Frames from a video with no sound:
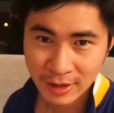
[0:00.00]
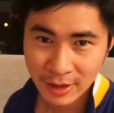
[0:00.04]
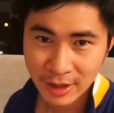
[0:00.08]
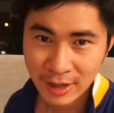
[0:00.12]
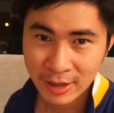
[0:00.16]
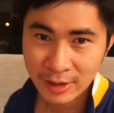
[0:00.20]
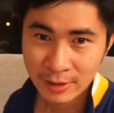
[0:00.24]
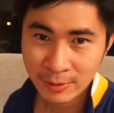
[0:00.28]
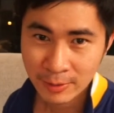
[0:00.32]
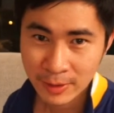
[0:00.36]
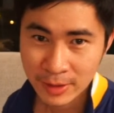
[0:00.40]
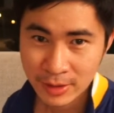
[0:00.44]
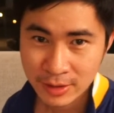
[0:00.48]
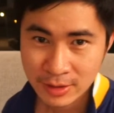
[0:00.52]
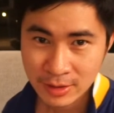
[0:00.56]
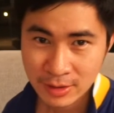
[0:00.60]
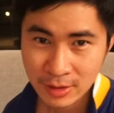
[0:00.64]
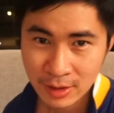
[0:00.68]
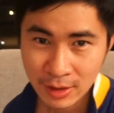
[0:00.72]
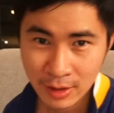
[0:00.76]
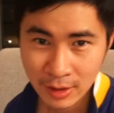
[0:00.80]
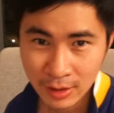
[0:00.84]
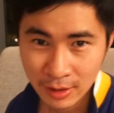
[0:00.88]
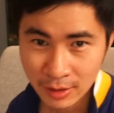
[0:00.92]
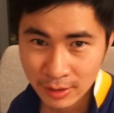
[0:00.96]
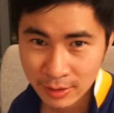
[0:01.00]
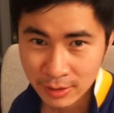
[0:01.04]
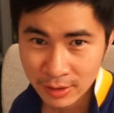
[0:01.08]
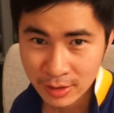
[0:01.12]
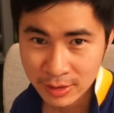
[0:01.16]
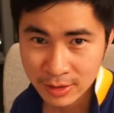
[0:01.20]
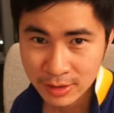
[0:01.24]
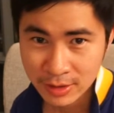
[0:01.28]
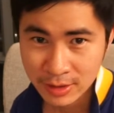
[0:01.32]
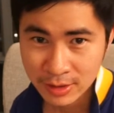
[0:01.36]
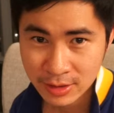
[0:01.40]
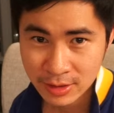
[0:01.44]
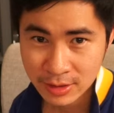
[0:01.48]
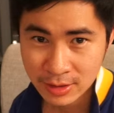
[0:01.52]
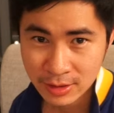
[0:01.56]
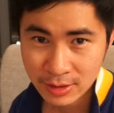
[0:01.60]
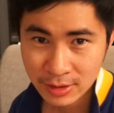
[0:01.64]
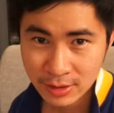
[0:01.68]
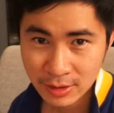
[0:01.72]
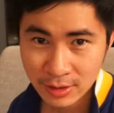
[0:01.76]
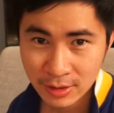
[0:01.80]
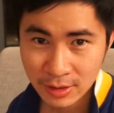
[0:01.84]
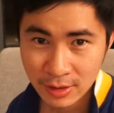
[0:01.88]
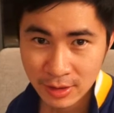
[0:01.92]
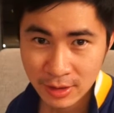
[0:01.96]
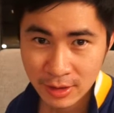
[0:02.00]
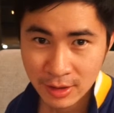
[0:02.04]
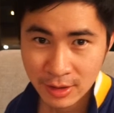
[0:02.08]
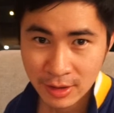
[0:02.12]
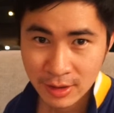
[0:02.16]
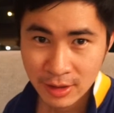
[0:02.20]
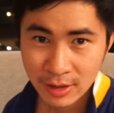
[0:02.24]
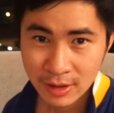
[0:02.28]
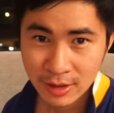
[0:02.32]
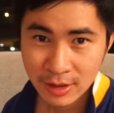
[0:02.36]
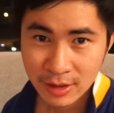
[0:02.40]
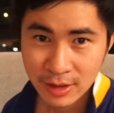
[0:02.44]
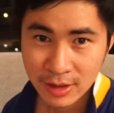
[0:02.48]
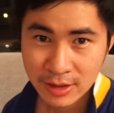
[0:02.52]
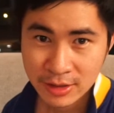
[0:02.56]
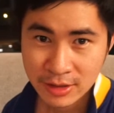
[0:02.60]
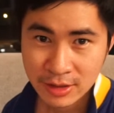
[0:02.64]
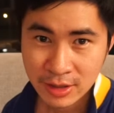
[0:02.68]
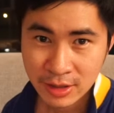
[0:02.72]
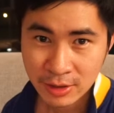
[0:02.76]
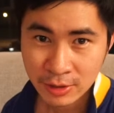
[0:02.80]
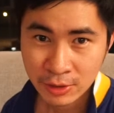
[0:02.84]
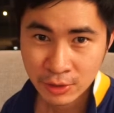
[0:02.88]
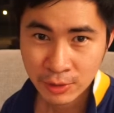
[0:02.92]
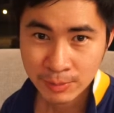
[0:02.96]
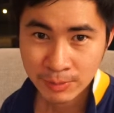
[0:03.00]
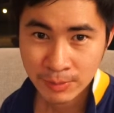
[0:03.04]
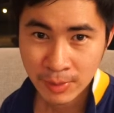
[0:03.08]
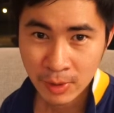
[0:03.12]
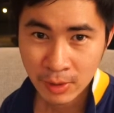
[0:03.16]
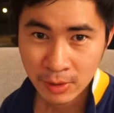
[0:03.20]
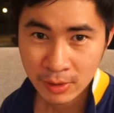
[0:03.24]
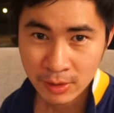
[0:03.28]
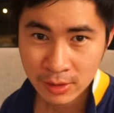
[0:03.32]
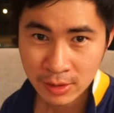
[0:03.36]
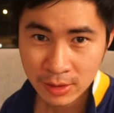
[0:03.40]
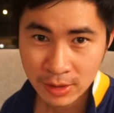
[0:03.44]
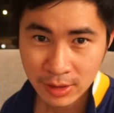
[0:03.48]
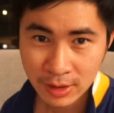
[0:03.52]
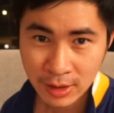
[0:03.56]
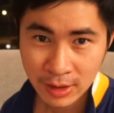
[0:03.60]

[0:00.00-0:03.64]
Anyways, uh, it's it's a good book.